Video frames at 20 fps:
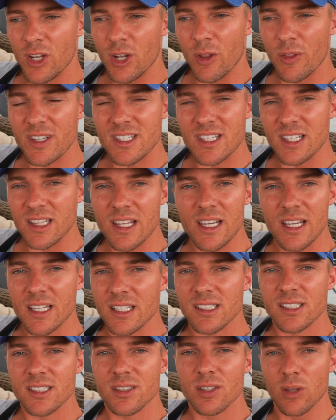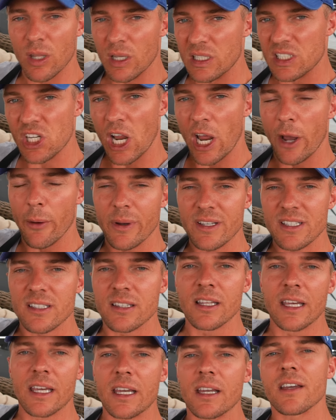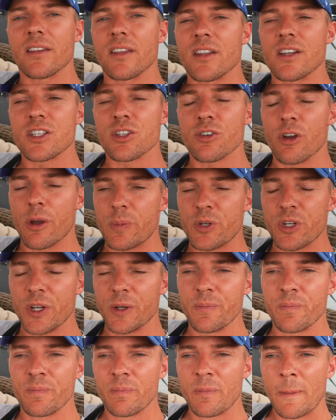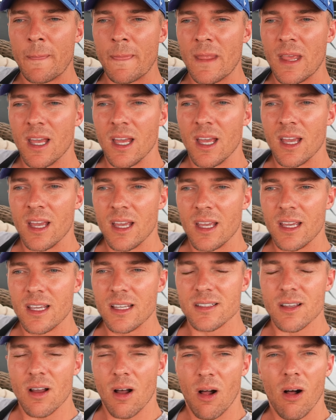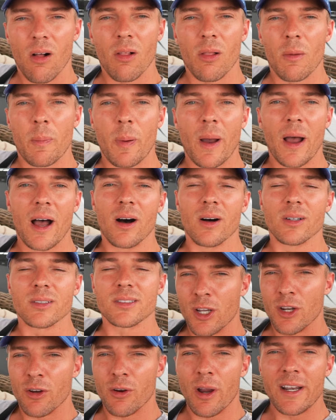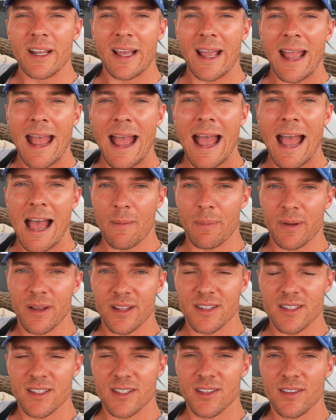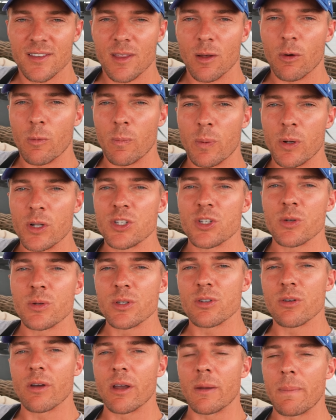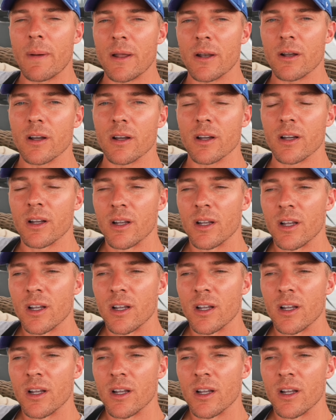you know, this list, which I always link in the description, is all about creating habits that will put you into a better